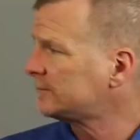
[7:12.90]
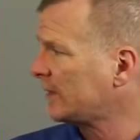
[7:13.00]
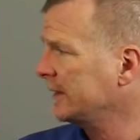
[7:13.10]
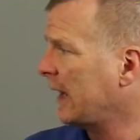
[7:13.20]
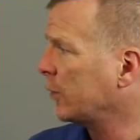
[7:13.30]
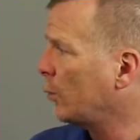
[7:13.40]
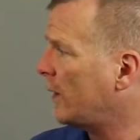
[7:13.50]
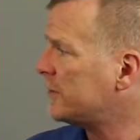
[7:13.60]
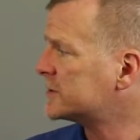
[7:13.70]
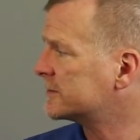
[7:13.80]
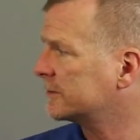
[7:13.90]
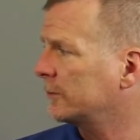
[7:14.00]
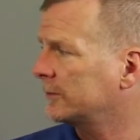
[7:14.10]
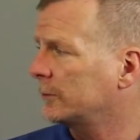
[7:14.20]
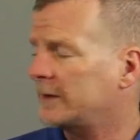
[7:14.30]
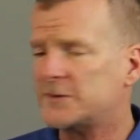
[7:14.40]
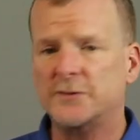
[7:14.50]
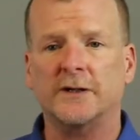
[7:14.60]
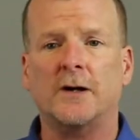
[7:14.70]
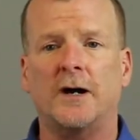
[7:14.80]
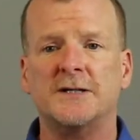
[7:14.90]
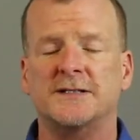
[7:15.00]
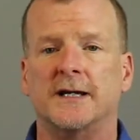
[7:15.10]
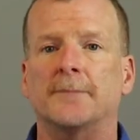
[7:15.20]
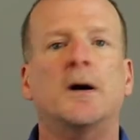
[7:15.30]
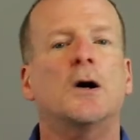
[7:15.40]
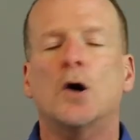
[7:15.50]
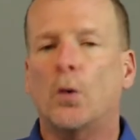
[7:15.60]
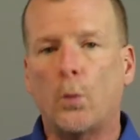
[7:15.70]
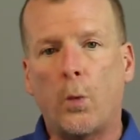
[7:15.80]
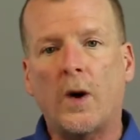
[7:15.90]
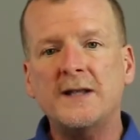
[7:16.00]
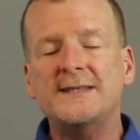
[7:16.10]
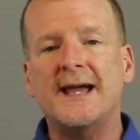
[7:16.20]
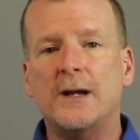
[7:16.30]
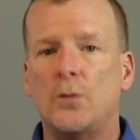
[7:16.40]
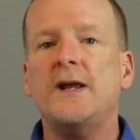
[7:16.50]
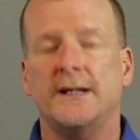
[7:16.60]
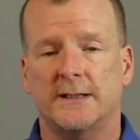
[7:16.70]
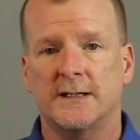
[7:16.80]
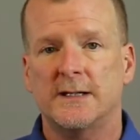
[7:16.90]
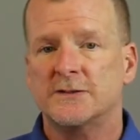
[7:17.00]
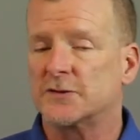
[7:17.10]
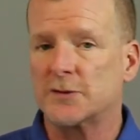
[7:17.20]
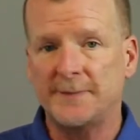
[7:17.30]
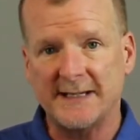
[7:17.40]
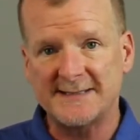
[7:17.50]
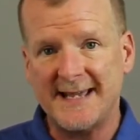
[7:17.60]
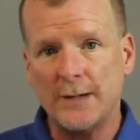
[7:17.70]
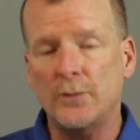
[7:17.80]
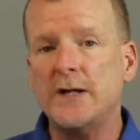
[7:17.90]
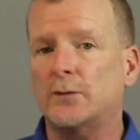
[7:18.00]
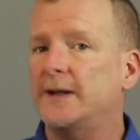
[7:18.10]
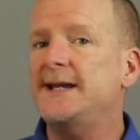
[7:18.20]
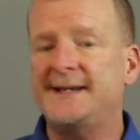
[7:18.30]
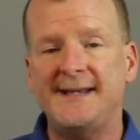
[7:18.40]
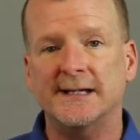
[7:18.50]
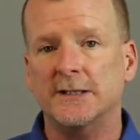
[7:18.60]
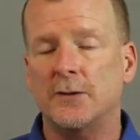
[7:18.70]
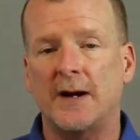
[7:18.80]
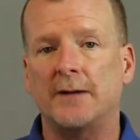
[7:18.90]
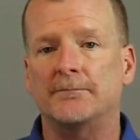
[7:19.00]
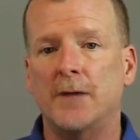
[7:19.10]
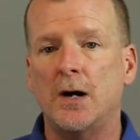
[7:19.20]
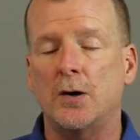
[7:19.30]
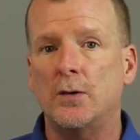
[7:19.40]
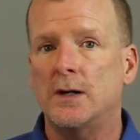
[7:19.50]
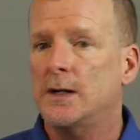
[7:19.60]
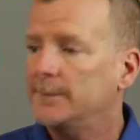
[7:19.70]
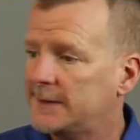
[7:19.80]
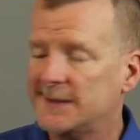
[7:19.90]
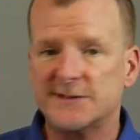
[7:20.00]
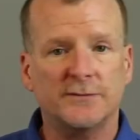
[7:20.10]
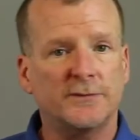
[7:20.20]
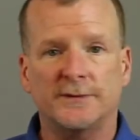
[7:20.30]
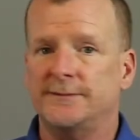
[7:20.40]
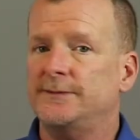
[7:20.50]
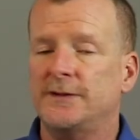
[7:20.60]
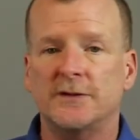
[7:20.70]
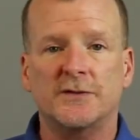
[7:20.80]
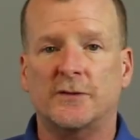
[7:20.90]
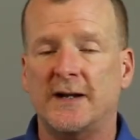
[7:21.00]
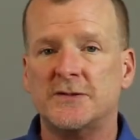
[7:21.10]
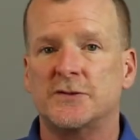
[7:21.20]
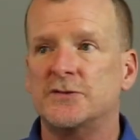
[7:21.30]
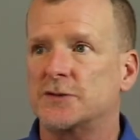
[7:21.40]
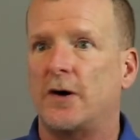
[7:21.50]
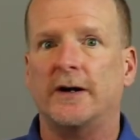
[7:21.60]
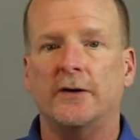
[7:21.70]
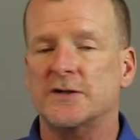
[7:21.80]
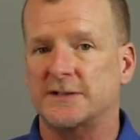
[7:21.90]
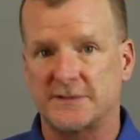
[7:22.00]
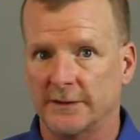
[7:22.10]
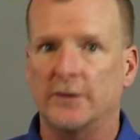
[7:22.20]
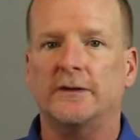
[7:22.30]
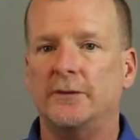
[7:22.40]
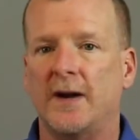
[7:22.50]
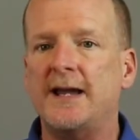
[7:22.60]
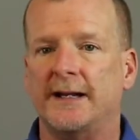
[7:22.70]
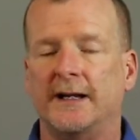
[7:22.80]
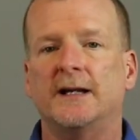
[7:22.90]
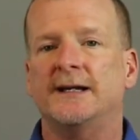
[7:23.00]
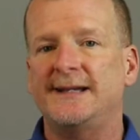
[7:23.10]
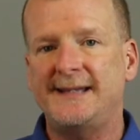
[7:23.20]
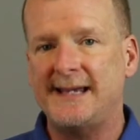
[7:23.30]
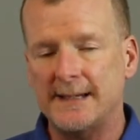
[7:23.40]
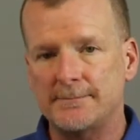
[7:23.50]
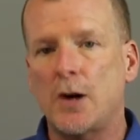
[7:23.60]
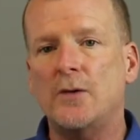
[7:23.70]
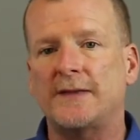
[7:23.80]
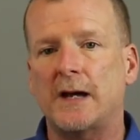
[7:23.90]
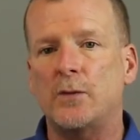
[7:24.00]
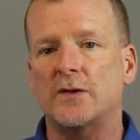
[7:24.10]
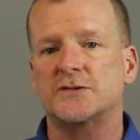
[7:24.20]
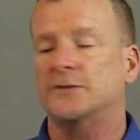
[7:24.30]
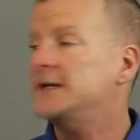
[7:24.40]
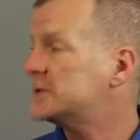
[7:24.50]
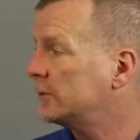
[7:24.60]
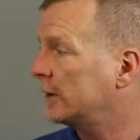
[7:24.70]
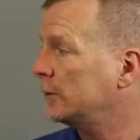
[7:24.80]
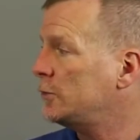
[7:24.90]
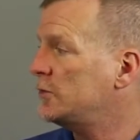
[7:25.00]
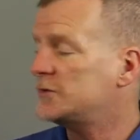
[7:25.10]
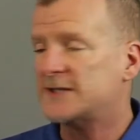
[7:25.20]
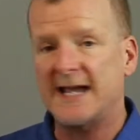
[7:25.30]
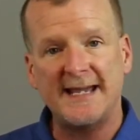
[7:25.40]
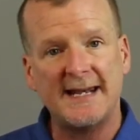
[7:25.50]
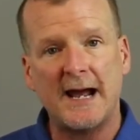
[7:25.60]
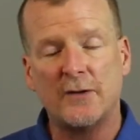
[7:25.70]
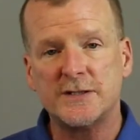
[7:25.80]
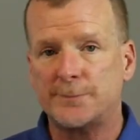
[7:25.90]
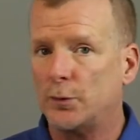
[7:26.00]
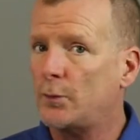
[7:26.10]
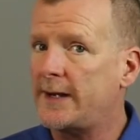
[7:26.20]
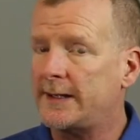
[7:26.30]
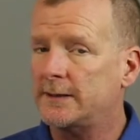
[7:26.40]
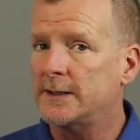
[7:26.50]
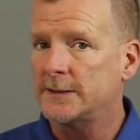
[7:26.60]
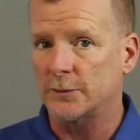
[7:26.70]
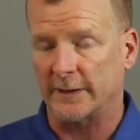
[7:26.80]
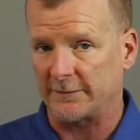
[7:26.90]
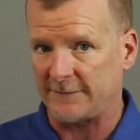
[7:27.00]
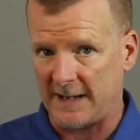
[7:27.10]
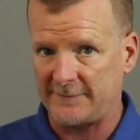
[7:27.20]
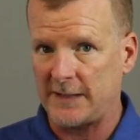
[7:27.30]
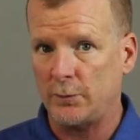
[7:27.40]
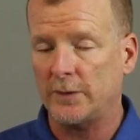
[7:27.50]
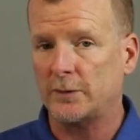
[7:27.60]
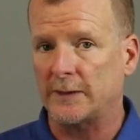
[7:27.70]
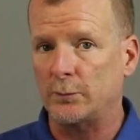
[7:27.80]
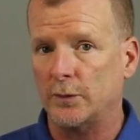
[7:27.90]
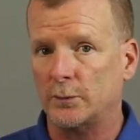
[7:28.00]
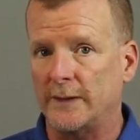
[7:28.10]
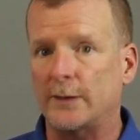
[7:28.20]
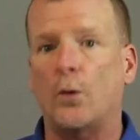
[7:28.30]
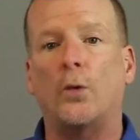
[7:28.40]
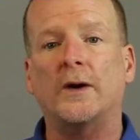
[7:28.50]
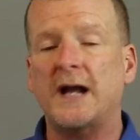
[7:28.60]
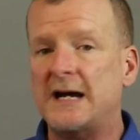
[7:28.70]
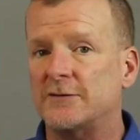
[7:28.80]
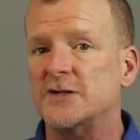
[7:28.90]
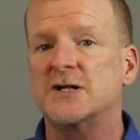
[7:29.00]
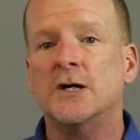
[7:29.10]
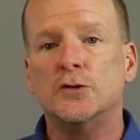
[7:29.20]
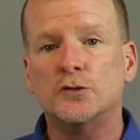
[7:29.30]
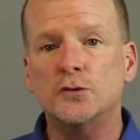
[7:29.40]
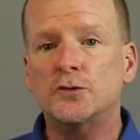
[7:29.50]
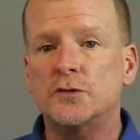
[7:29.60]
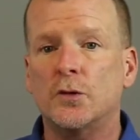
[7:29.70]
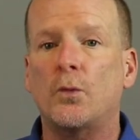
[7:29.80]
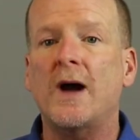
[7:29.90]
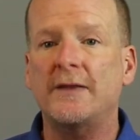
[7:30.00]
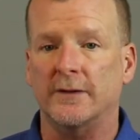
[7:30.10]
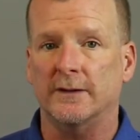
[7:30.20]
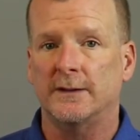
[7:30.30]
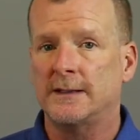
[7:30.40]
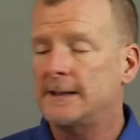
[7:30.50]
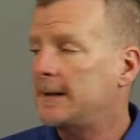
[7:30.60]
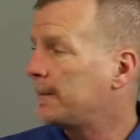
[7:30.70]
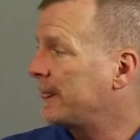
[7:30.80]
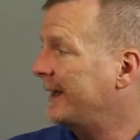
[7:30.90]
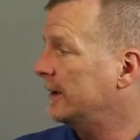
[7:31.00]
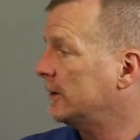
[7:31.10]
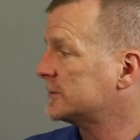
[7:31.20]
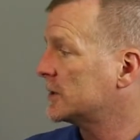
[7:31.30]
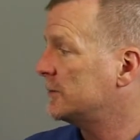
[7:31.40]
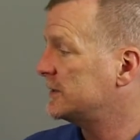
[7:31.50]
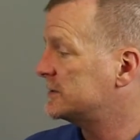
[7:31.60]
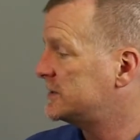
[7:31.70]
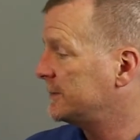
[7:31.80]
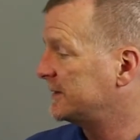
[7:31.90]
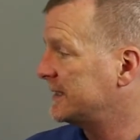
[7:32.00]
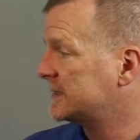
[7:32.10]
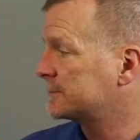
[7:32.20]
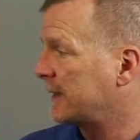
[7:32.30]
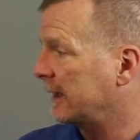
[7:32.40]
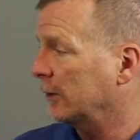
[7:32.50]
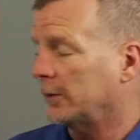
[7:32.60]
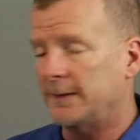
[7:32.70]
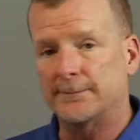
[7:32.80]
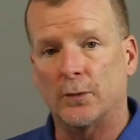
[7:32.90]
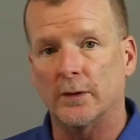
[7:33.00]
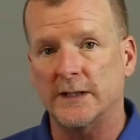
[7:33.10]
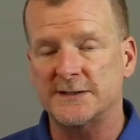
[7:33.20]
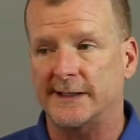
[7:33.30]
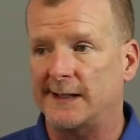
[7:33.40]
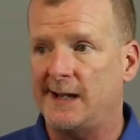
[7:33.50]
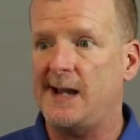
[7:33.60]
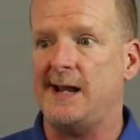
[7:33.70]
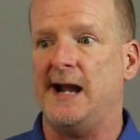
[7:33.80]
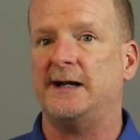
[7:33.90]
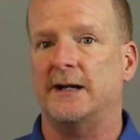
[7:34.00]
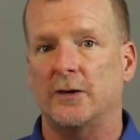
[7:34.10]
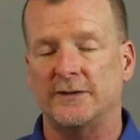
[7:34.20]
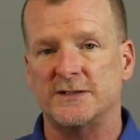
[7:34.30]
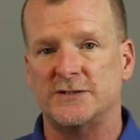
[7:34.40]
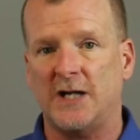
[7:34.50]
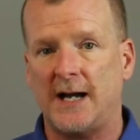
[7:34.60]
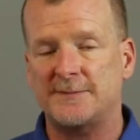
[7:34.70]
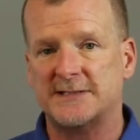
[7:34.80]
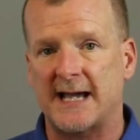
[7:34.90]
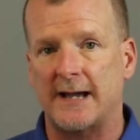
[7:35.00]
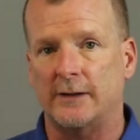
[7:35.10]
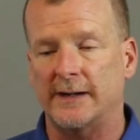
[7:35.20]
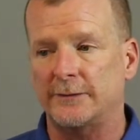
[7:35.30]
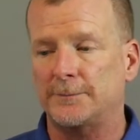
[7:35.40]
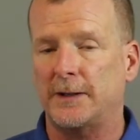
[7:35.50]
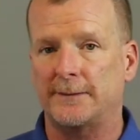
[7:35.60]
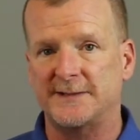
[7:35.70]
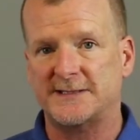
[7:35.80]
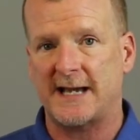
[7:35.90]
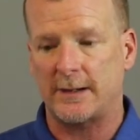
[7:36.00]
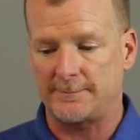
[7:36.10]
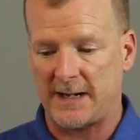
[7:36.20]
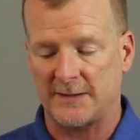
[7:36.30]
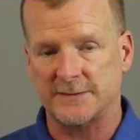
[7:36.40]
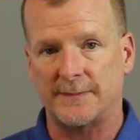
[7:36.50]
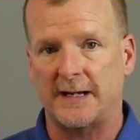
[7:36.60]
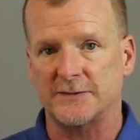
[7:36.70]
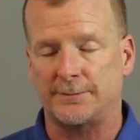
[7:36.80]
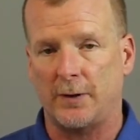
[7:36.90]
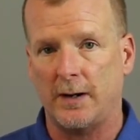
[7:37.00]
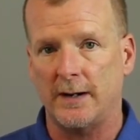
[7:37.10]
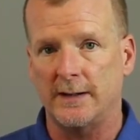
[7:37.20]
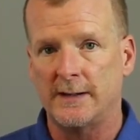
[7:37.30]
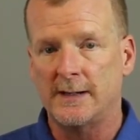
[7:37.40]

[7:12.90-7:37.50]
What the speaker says: Now the weather's going to cost him 1 day a week. So there's going to be a day a week where he can't go out and mow because of, you know, the ground's too soggy or it's literally raining. He can't mow in that weather. So he's going to lose 8 hours per week during a 5-day work week on average due to the weather. And also, Jimmy thinks about it a little bit more. He's like, hey, I got all these jobs scattered around. They'll probably be scattered miles and miles apart.